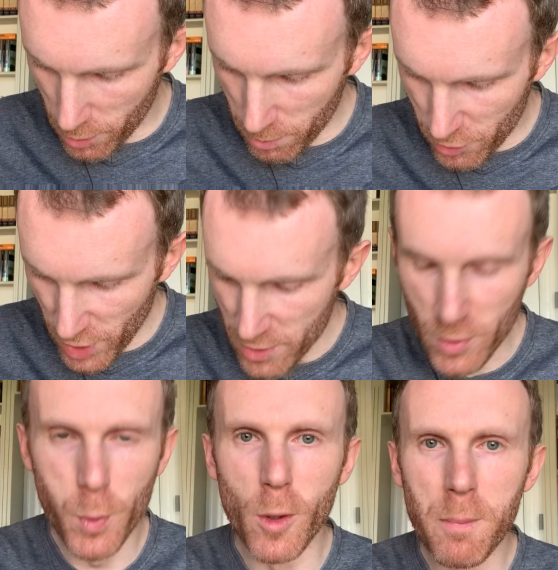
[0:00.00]

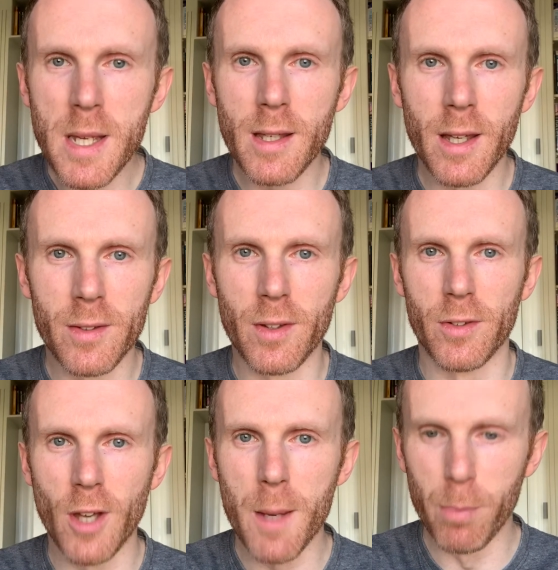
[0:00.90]
Jesus will meet his
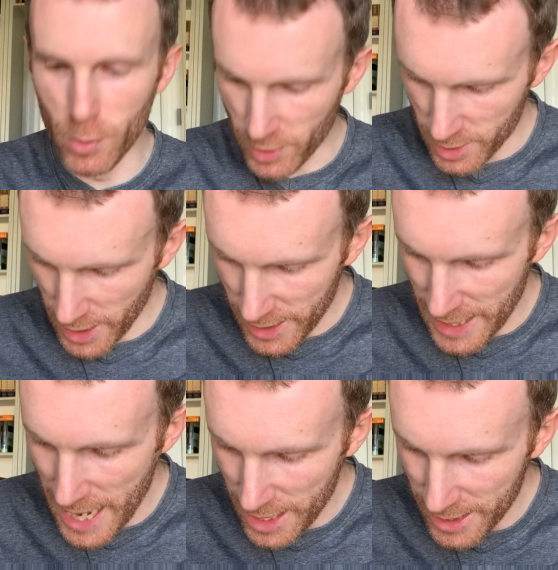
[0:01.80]
disciples in
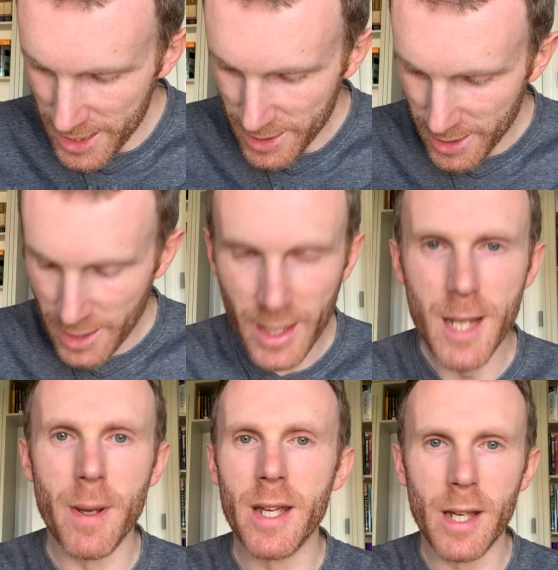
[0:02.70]
Galilee.
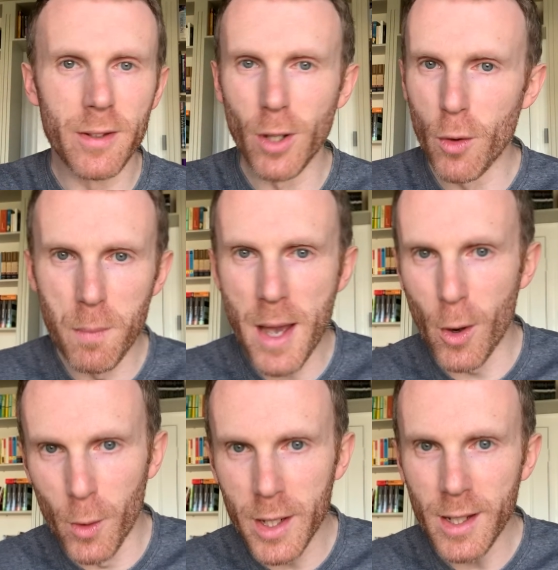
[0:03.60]
He told them that
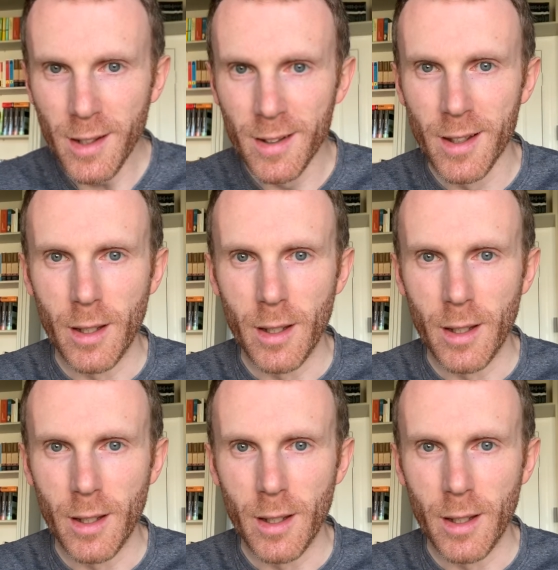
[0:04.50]
already.